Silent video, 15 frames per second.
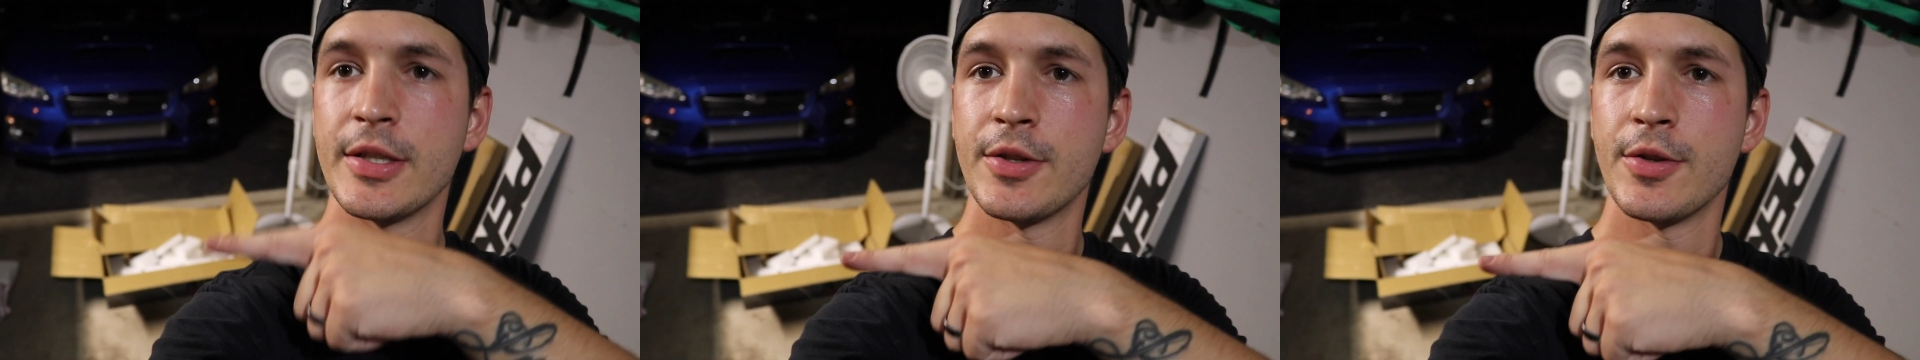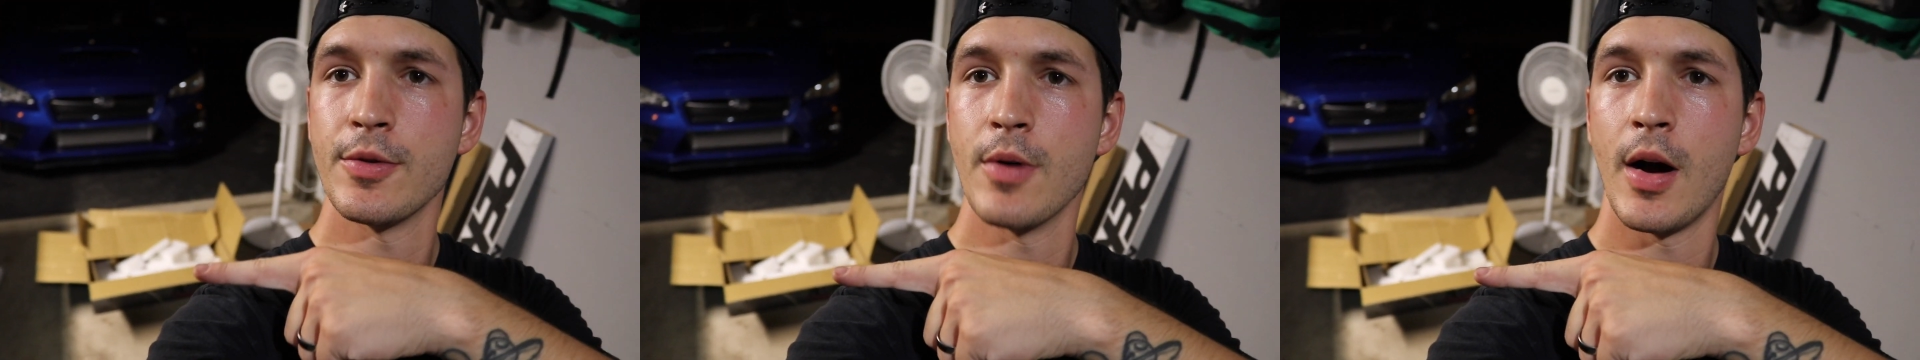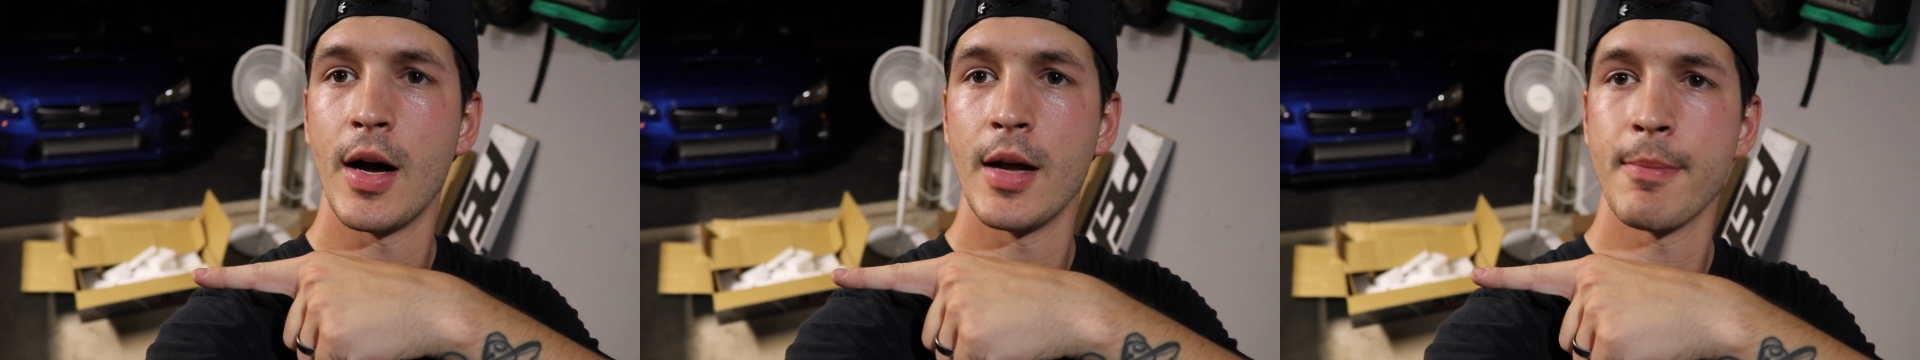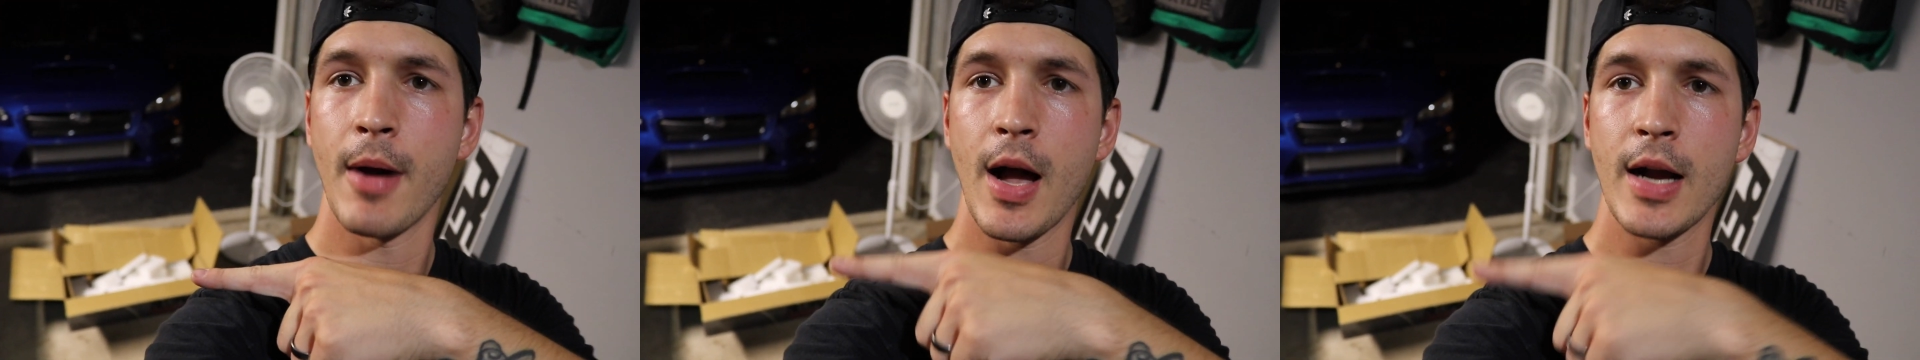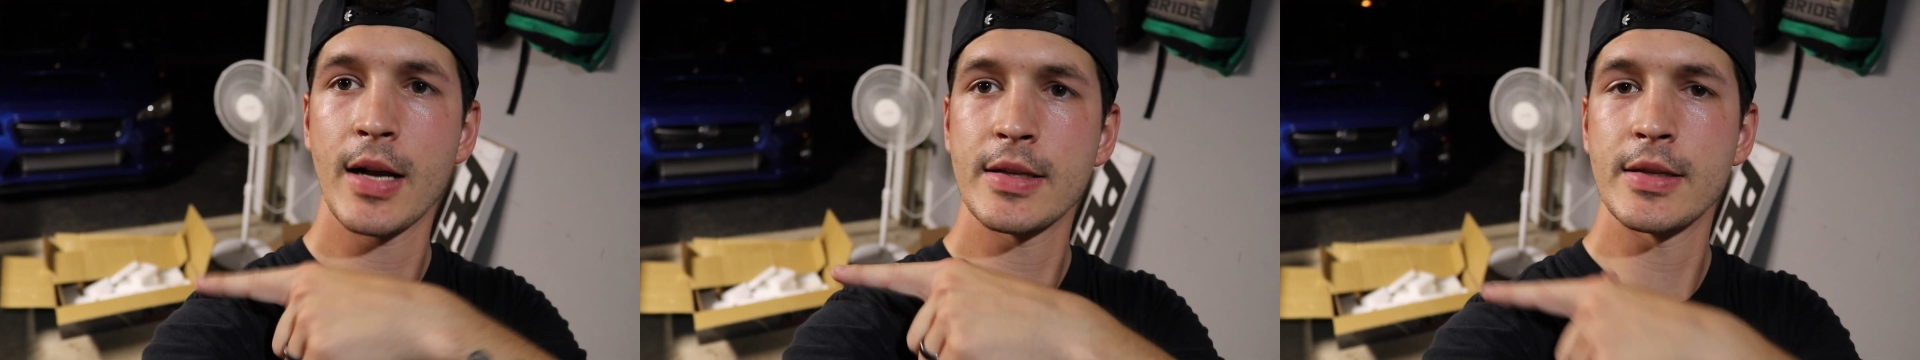to
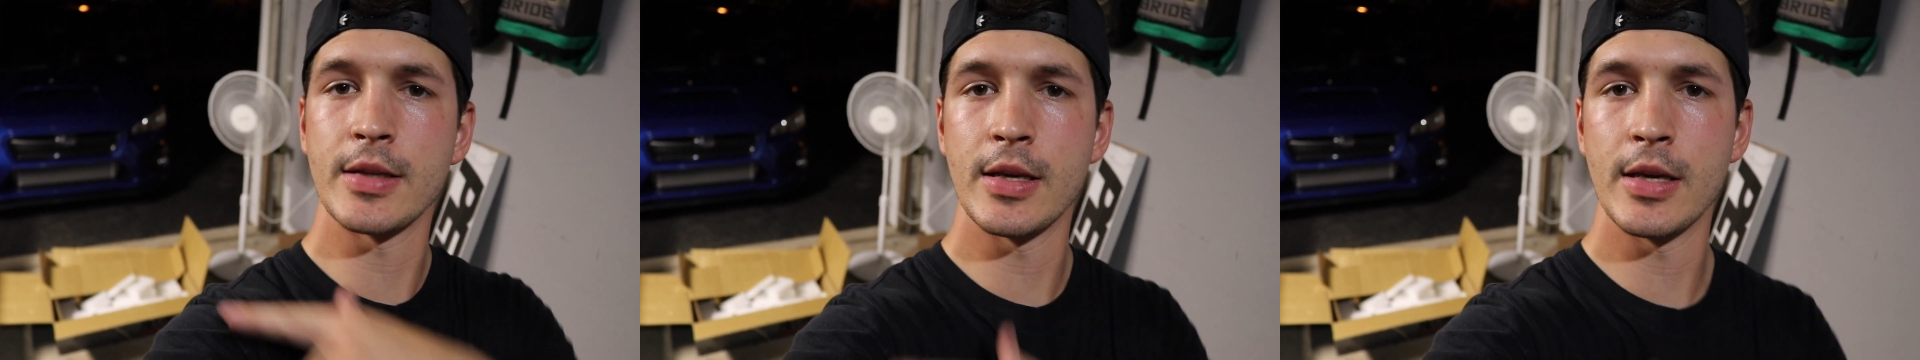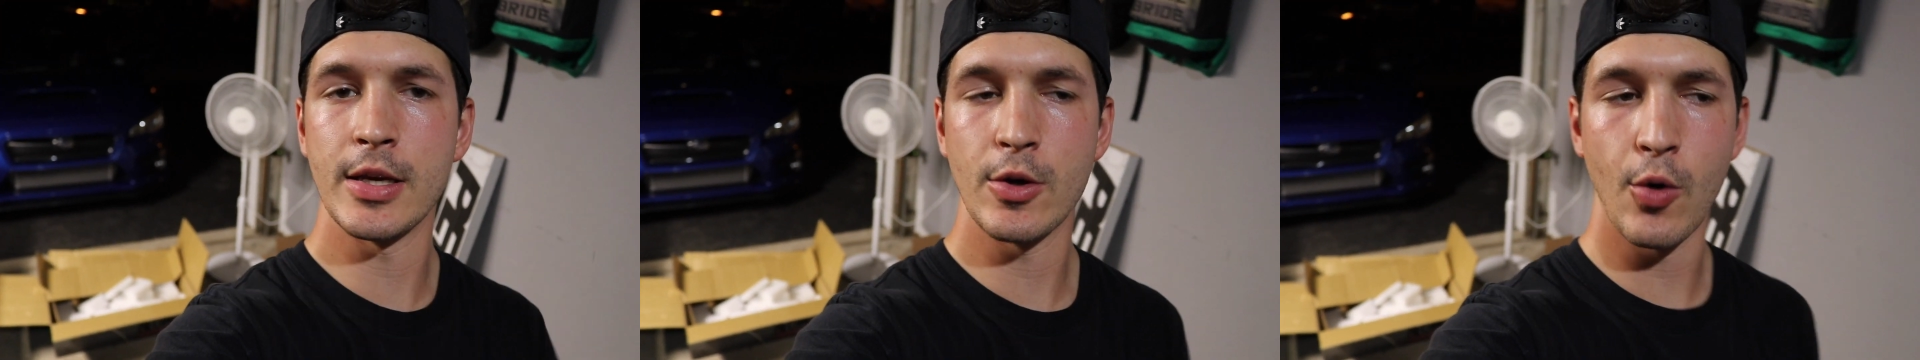unbox the